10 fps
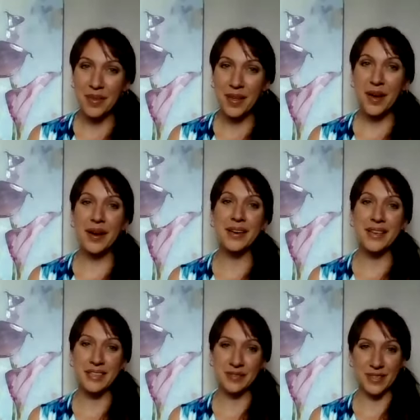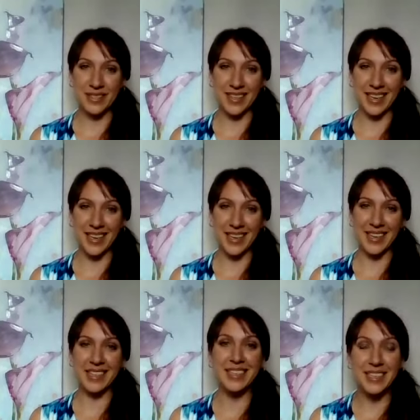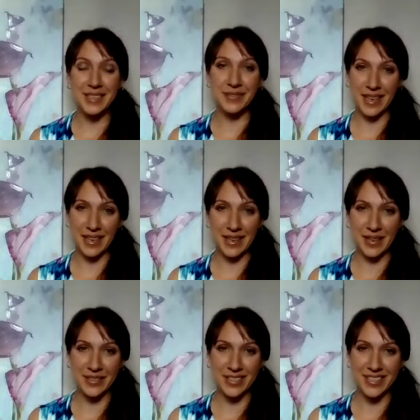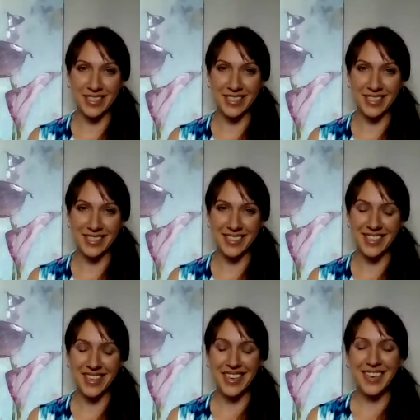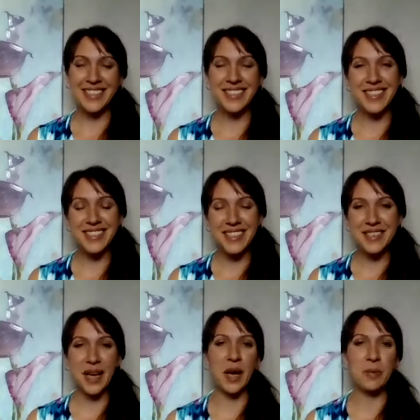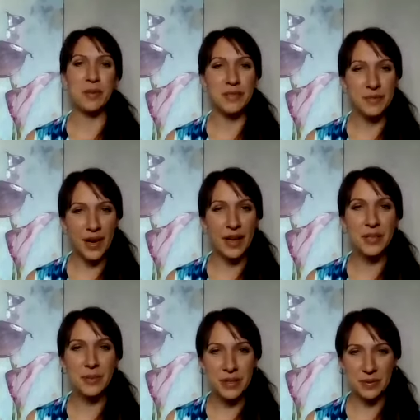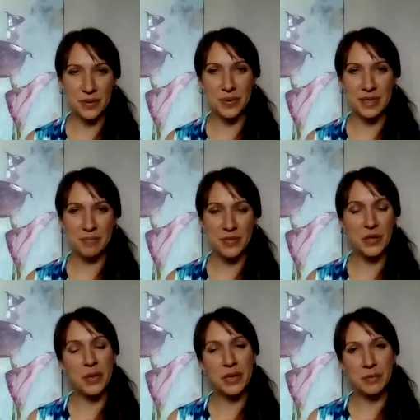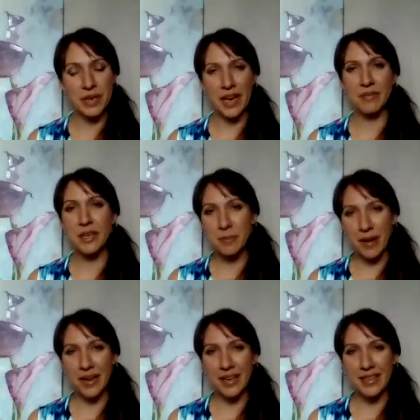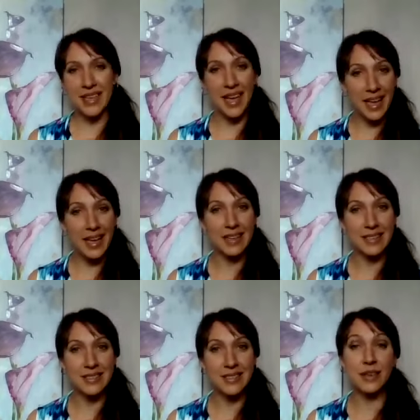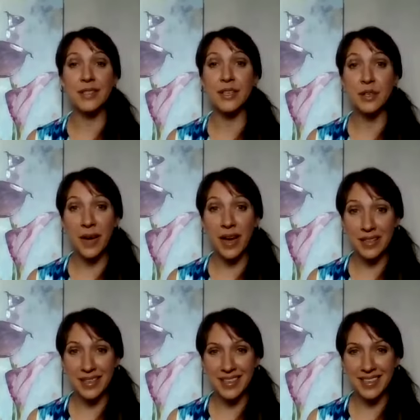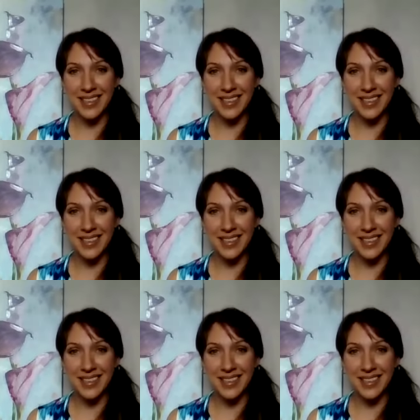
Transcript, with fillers: Our guest for today lived that contradiction, and she's here to help us find our way through it so that we can recover our bodies and our sexuality.